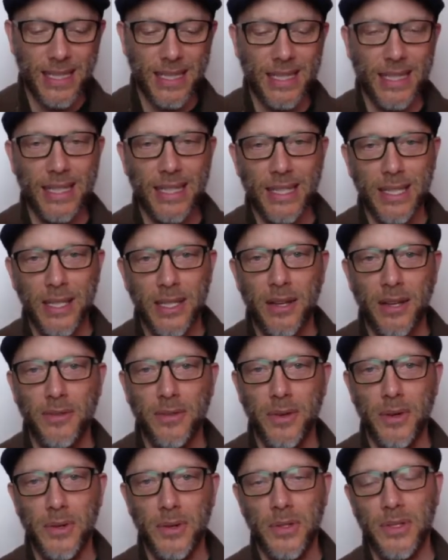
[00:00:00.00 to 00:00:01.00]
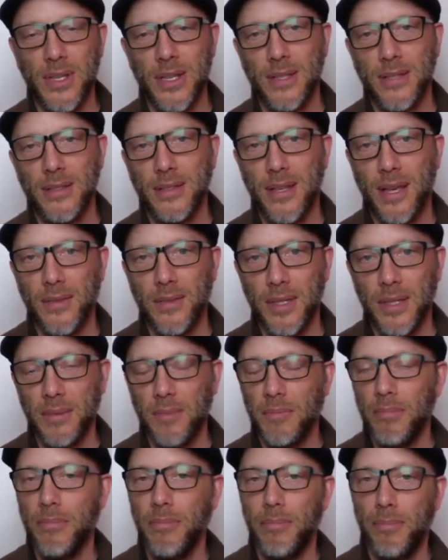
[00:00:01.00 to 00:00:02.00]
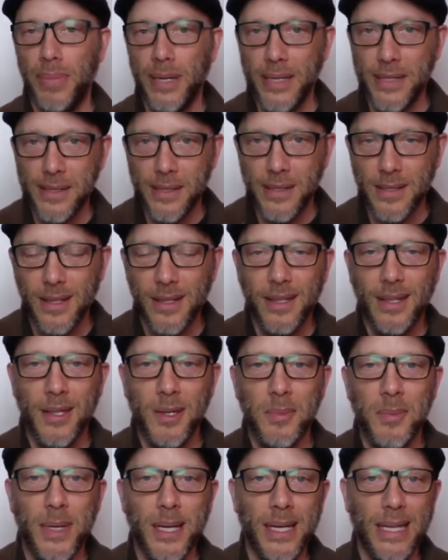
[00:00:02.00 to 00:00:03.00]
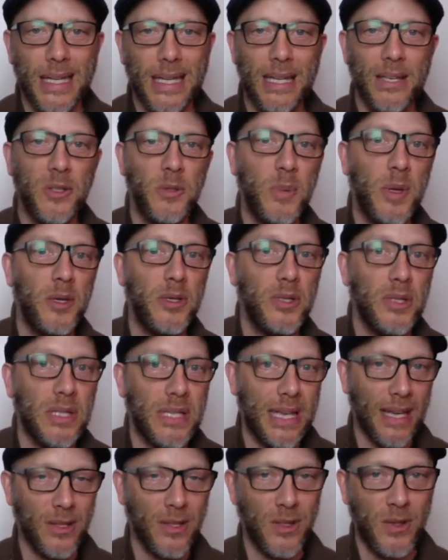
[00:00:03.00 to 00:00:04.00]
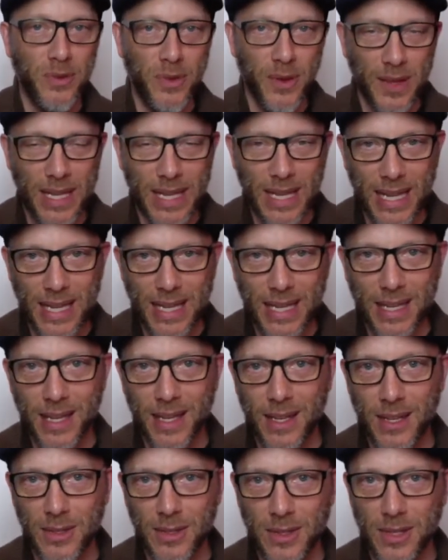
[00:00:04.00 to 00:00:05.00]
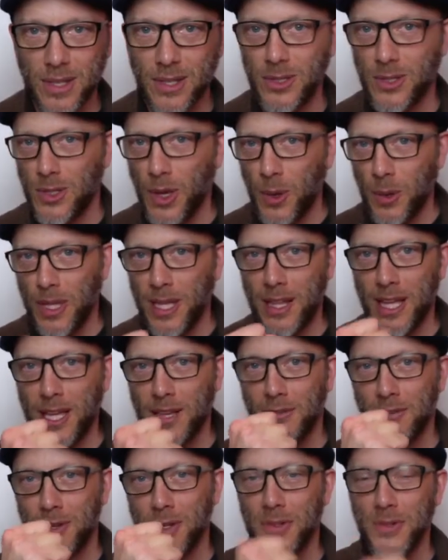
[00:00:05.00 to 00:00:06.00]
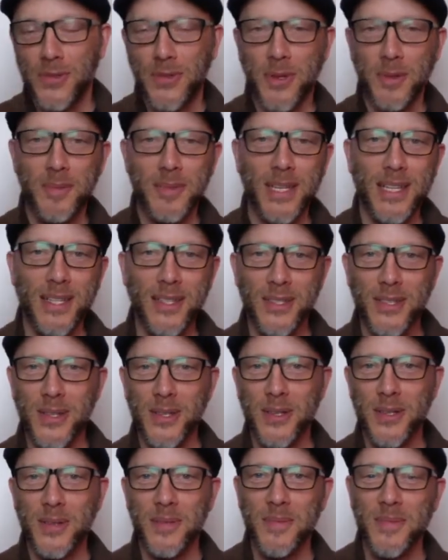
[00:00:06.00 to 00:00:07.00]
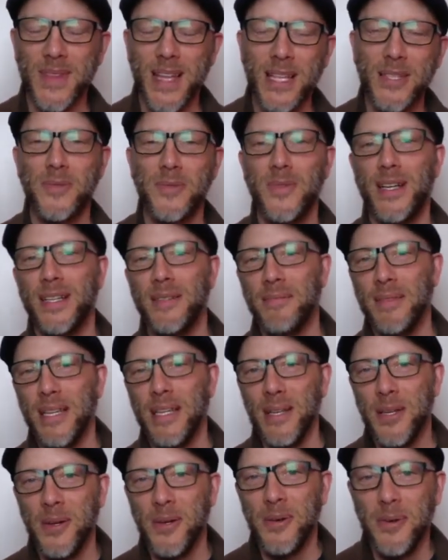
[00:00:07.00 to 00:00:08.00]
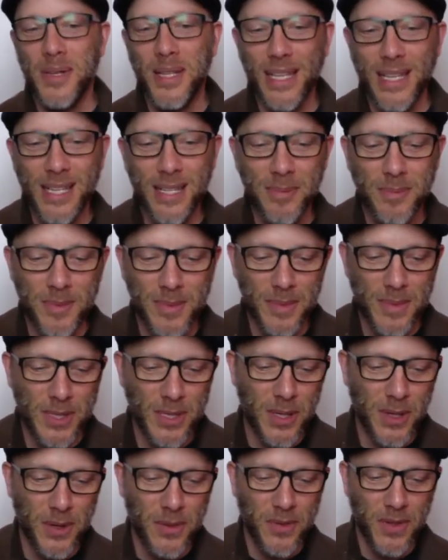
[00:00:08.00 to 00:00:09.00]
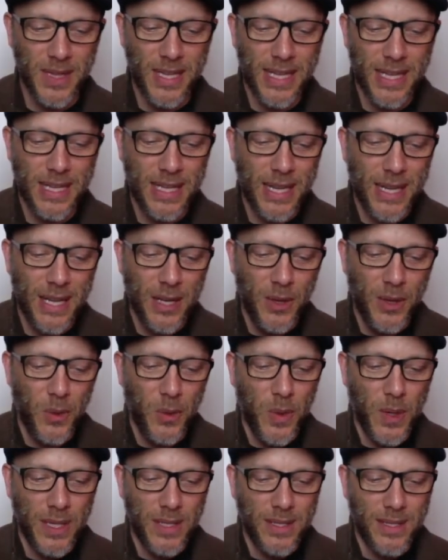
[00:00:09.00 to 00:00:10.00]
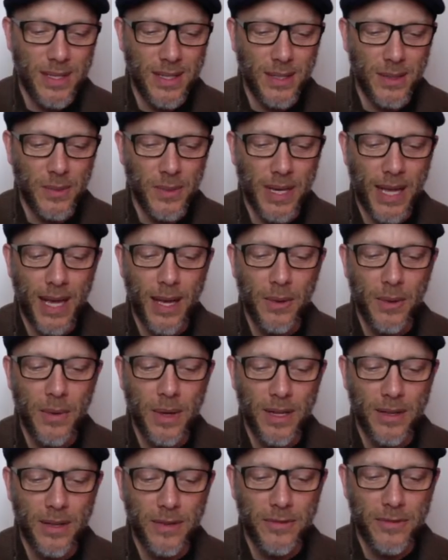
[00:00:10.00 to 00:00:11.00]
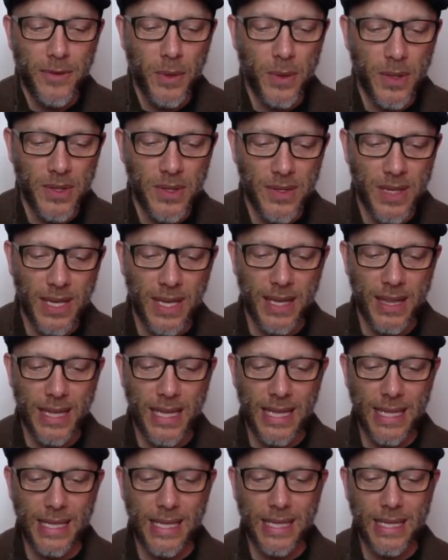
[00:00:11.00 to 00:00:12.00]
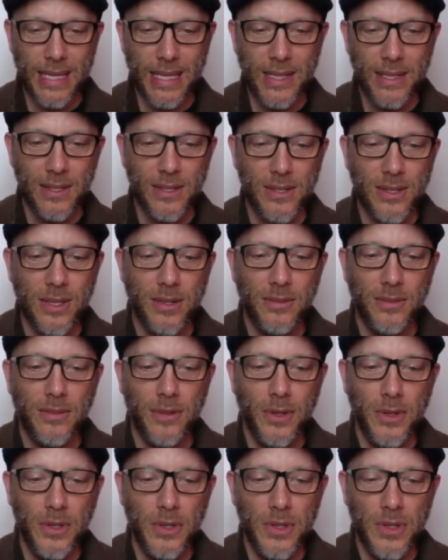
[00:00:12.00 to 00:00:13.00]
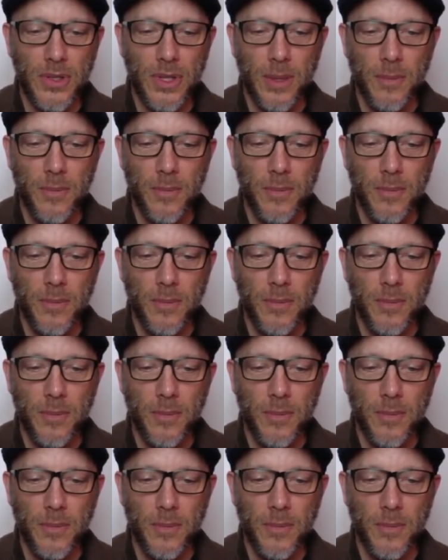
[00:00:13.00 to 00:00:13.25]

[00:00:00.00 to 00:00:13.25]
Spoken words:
on verse 7, but my special guest for the day has stolen that verse from me, so that's fine. We'll let him go over that. What I want to focus on then is verse